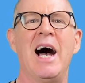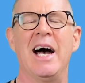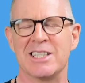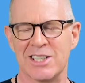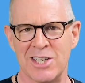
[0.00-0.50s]

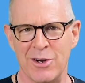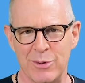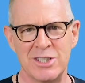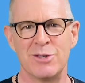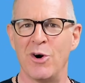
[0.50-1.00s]
I just
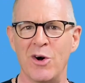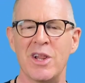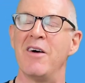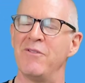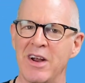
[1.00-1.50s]
wish you
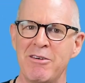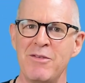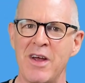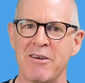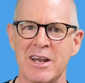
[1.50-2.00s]
all a very,
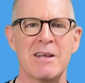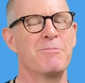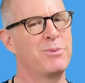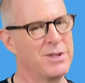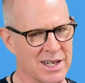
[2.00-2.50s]
very
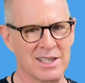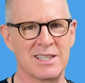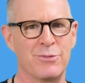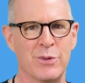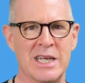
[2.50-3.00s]

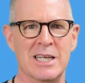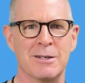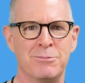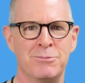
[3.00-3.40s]
productive week.